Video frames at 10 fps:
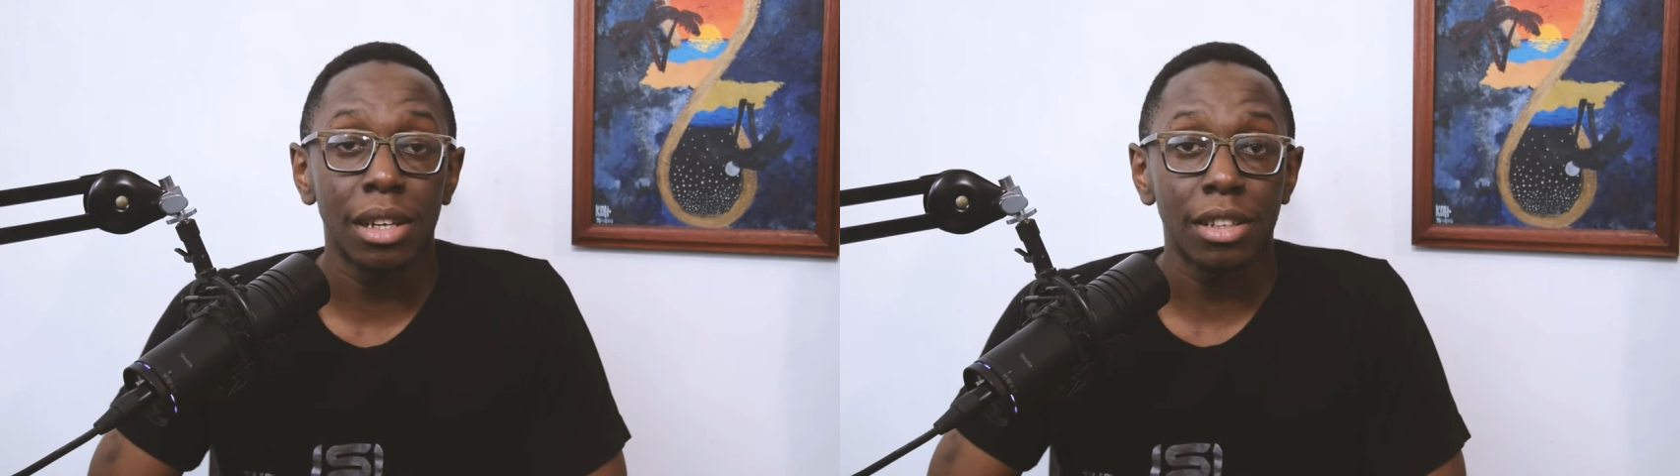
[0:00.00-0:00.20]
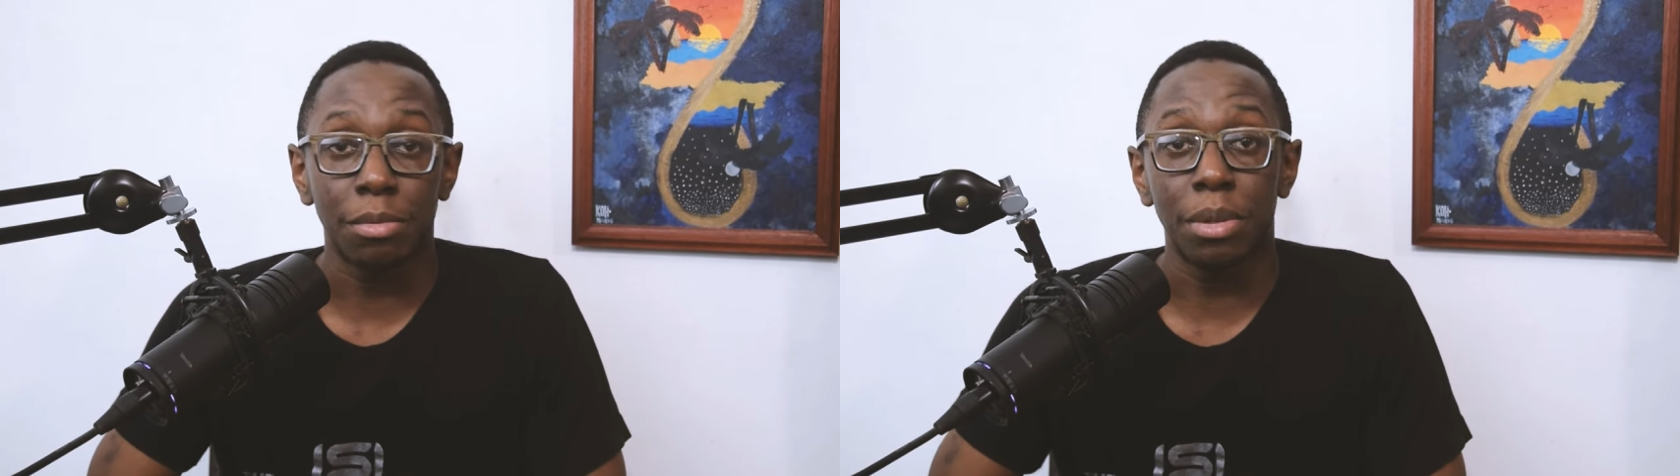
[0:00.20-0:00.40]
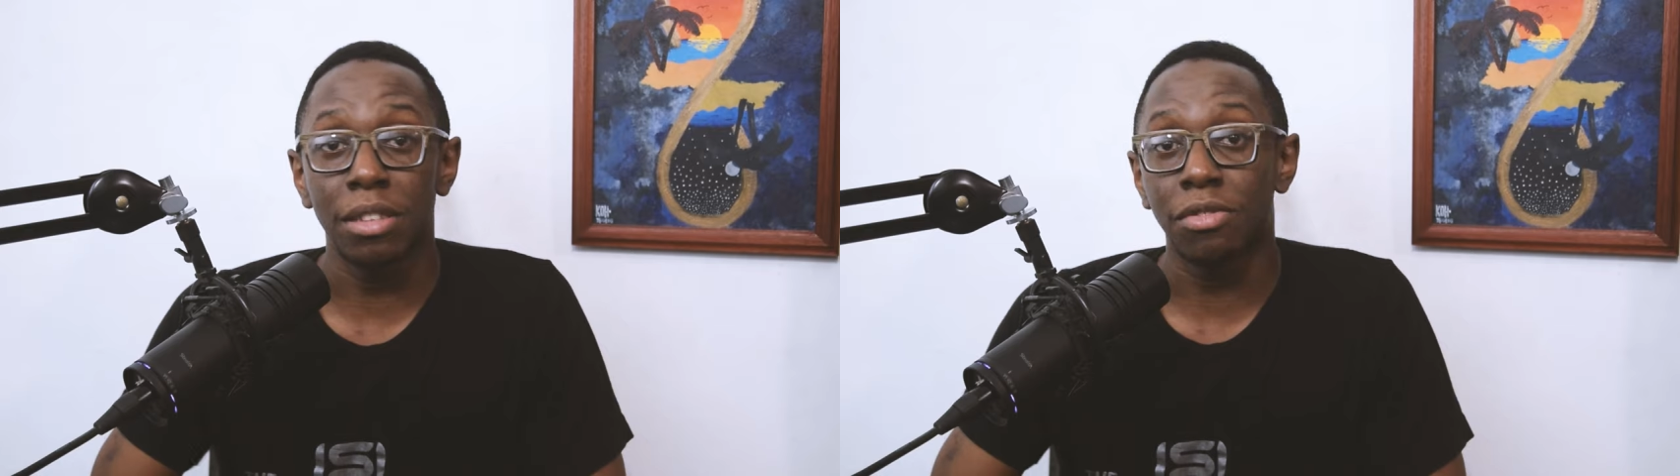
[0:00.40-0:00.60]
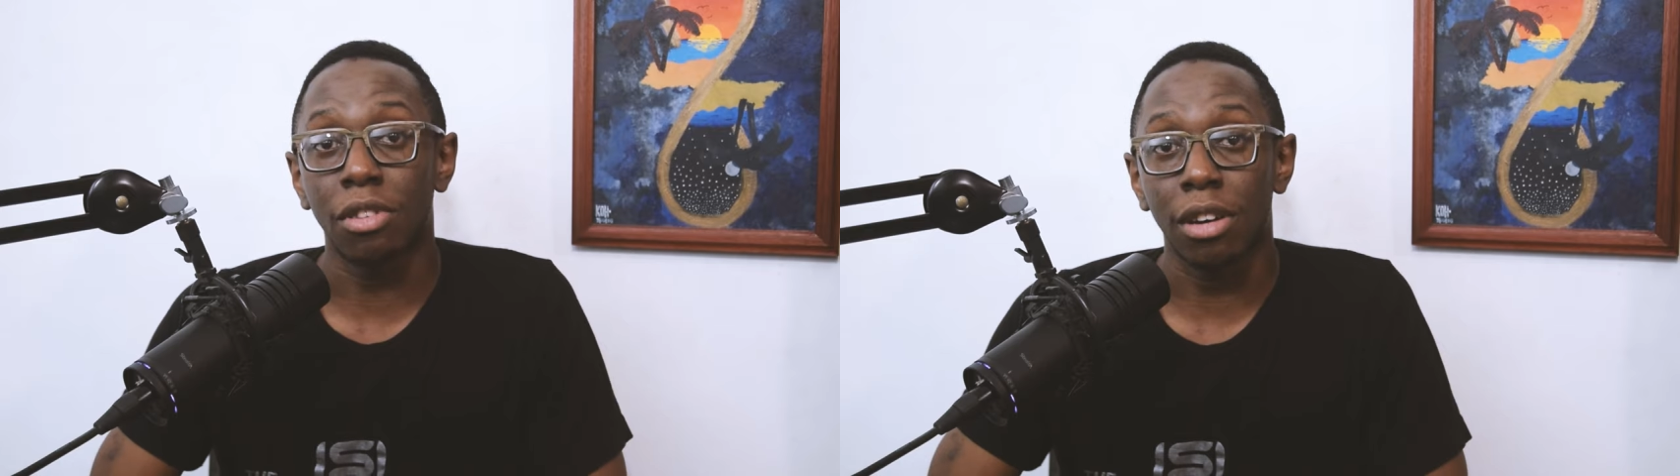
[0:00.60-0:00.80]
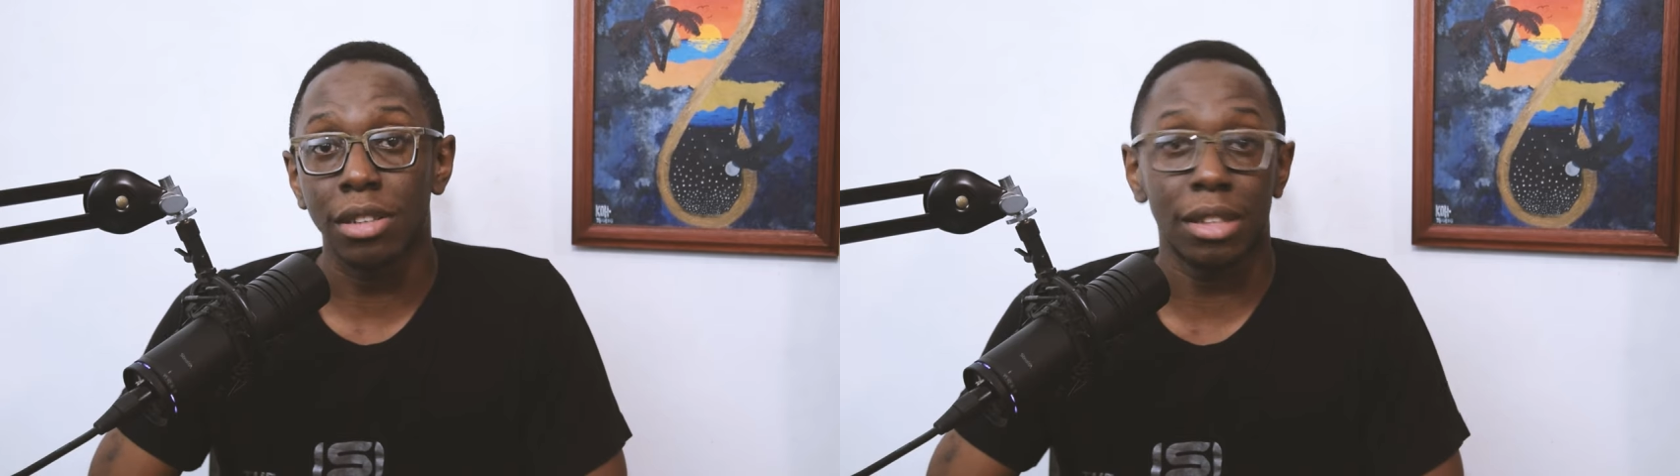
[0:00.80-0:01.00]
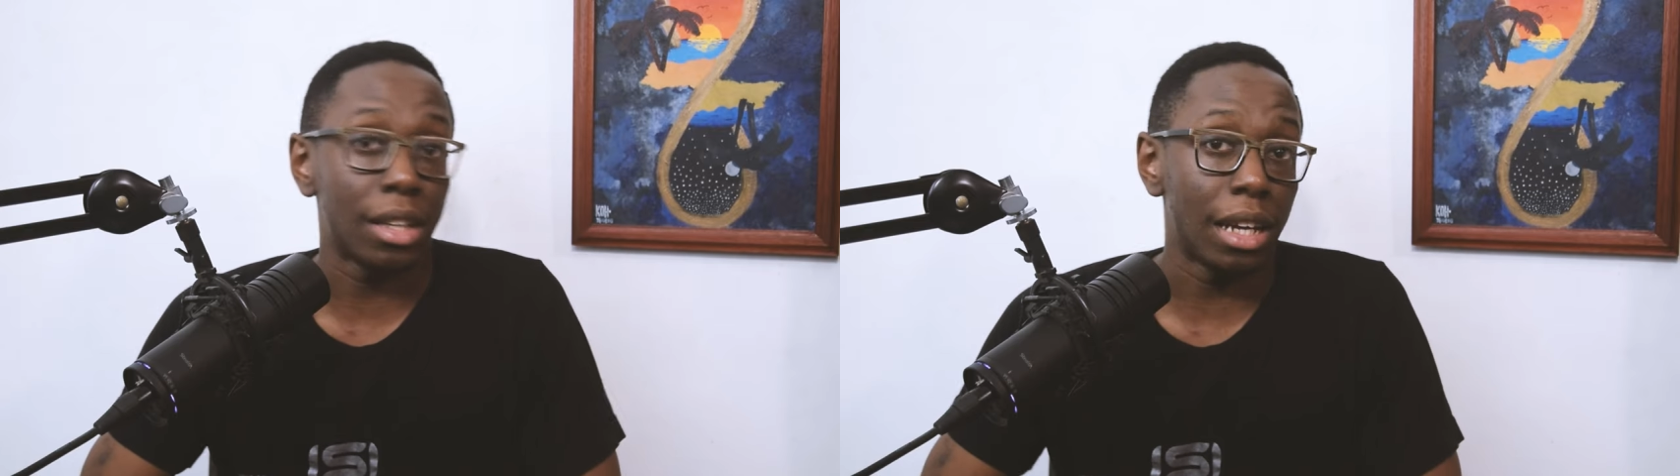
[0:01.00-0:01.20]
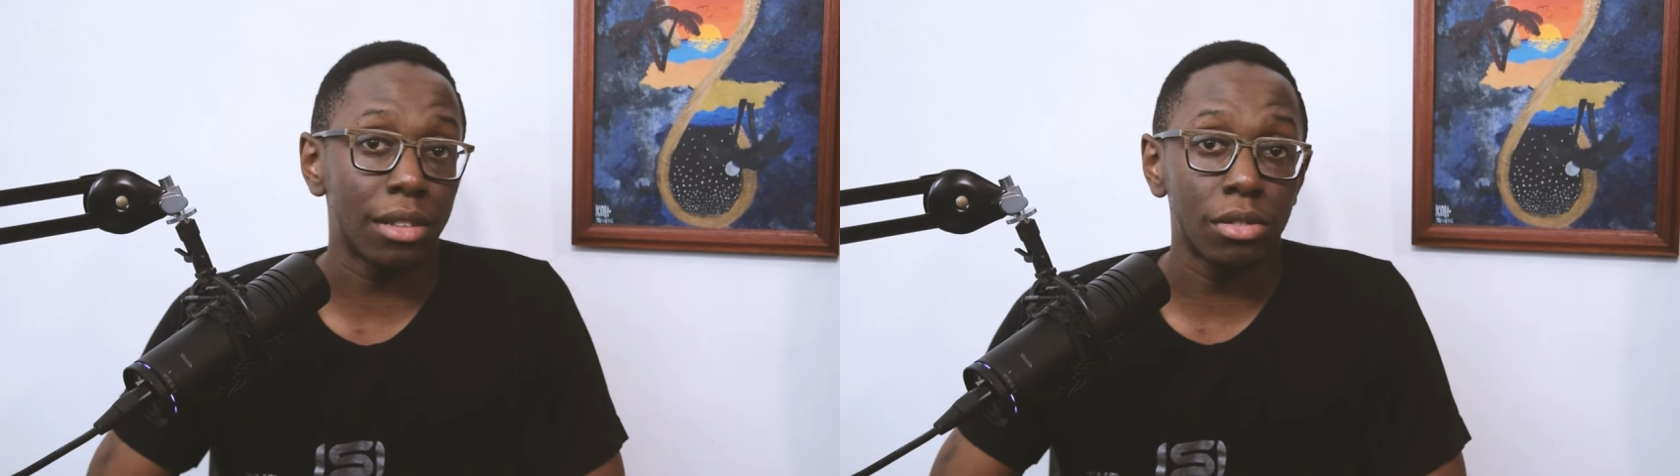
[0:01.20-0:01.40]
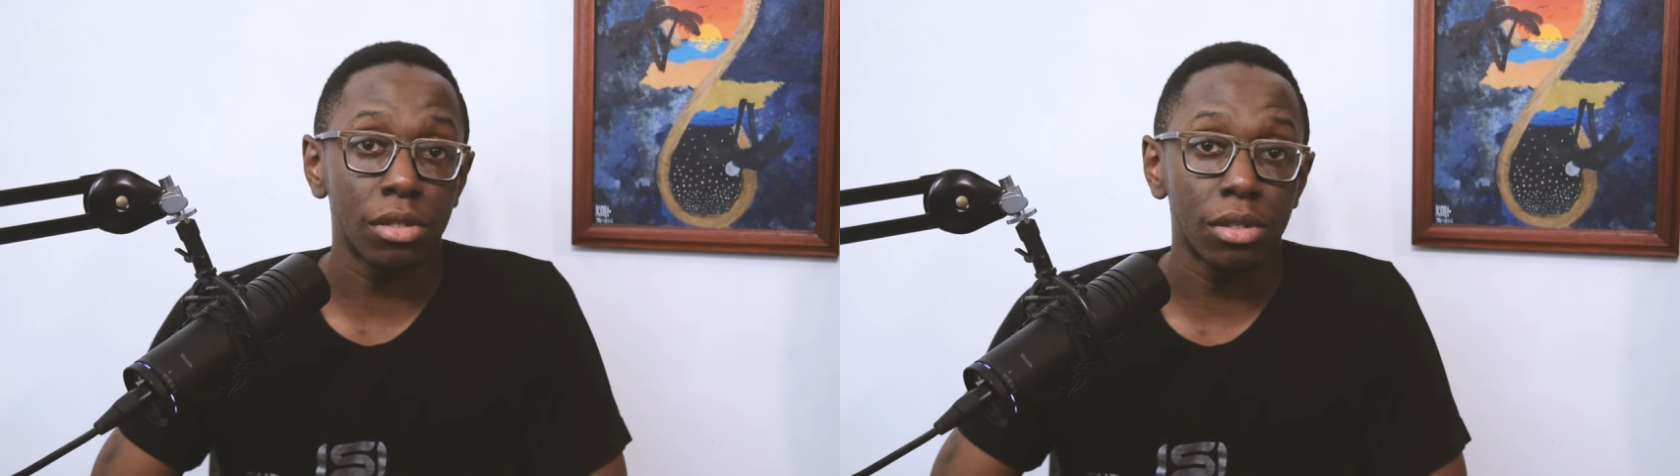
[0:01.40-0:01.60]
to pay for, to
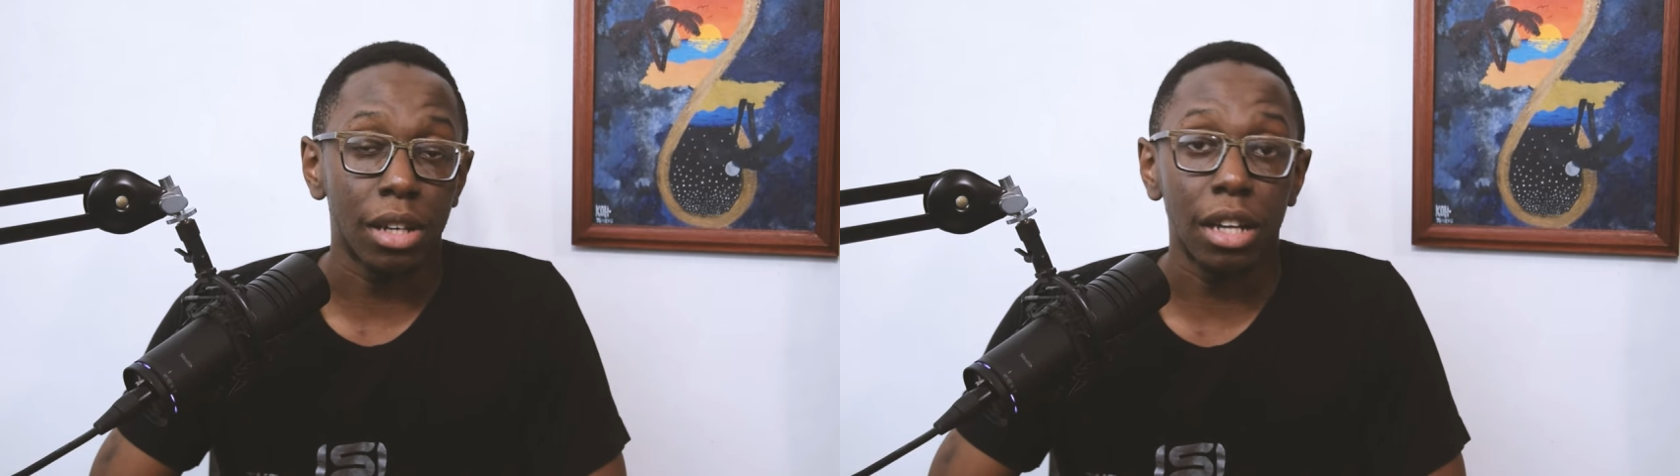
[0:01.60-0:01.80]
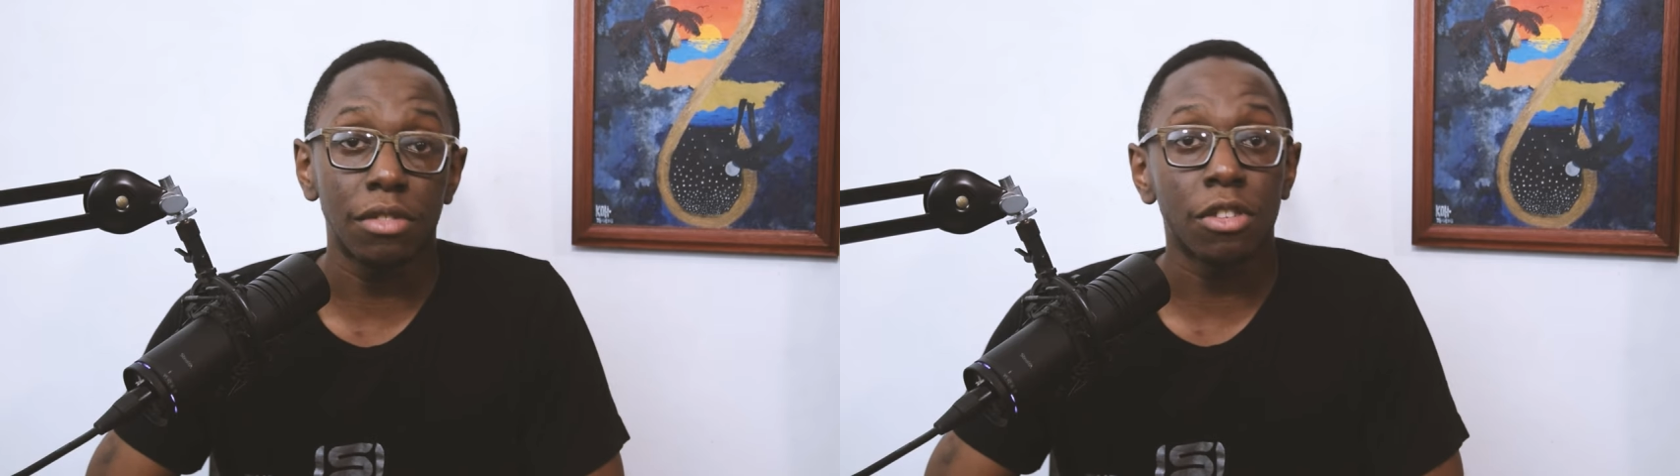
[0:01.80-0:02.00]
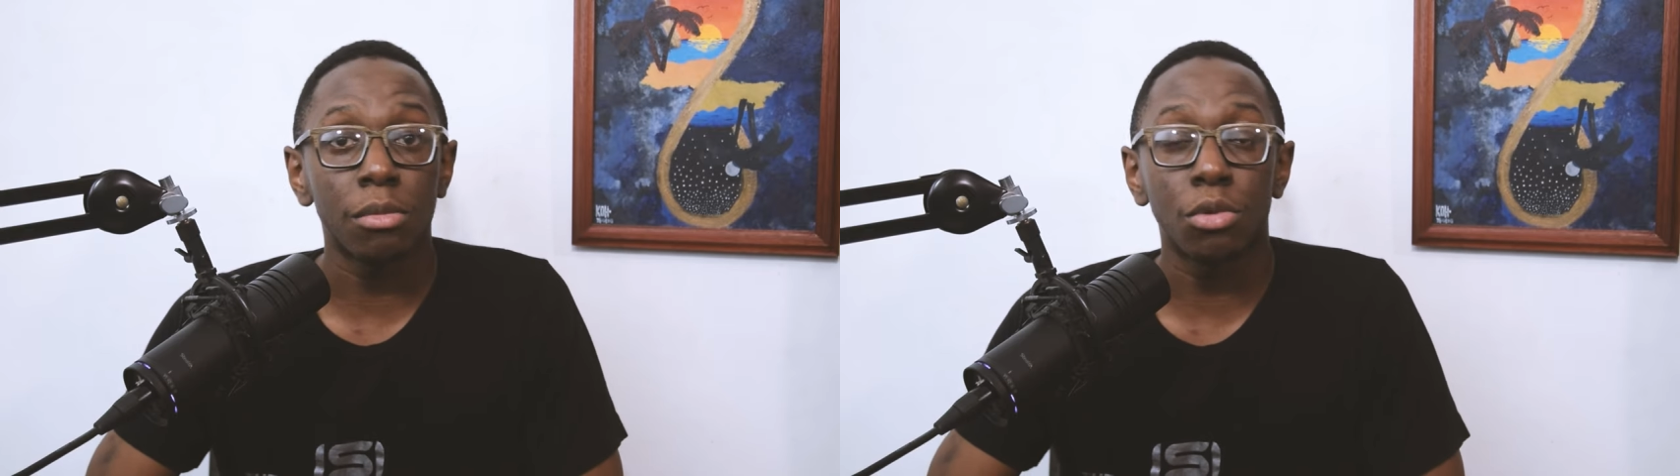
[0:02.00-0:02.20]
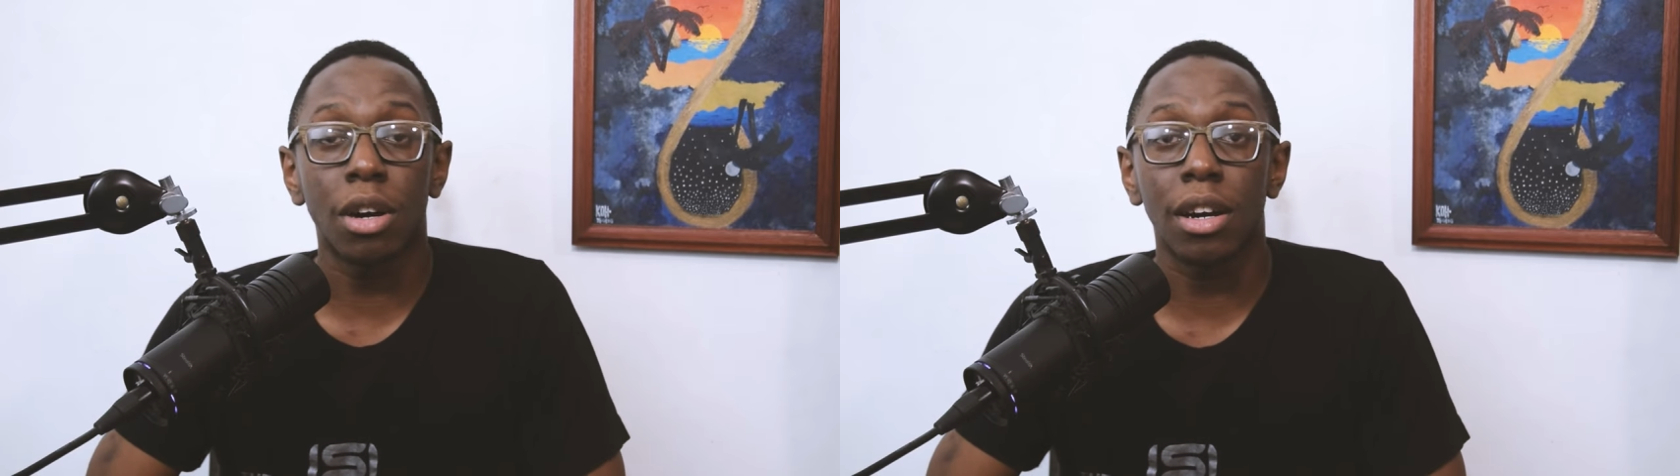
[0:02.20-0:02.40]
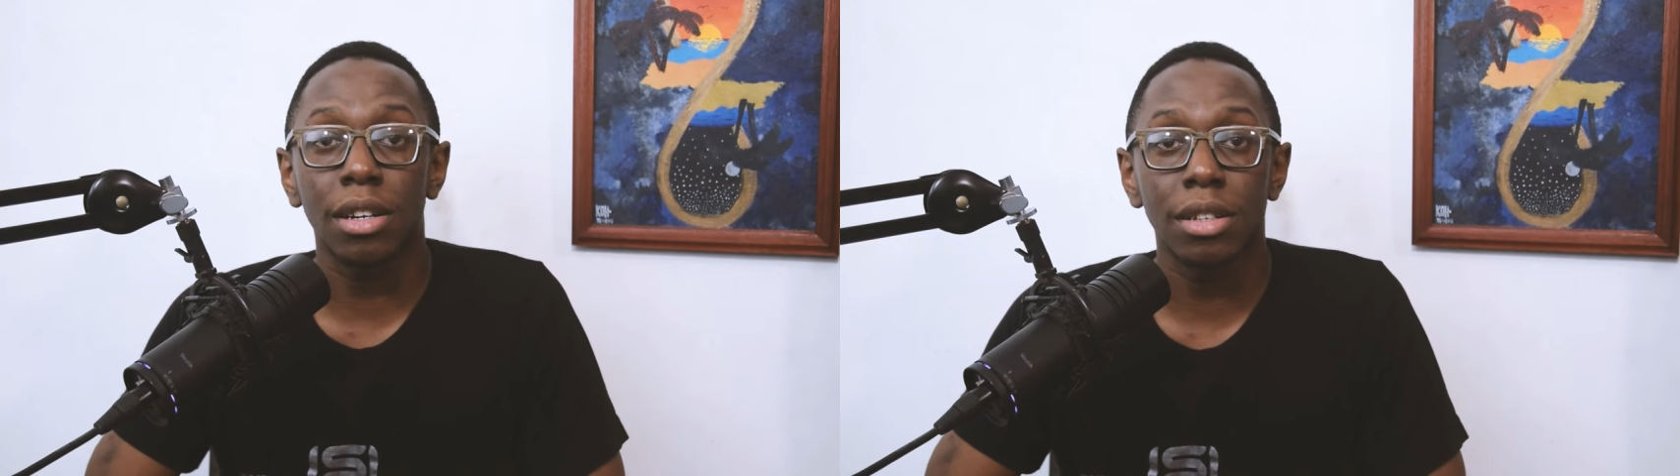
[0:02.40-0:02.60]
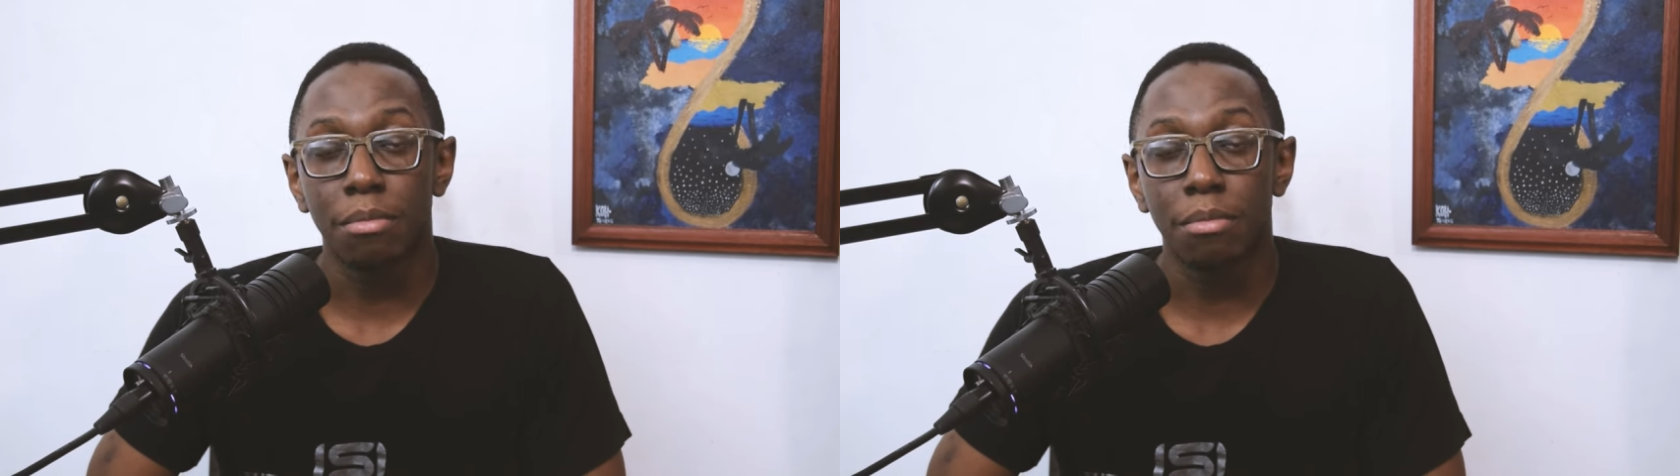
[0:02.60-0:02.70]
get to and from work.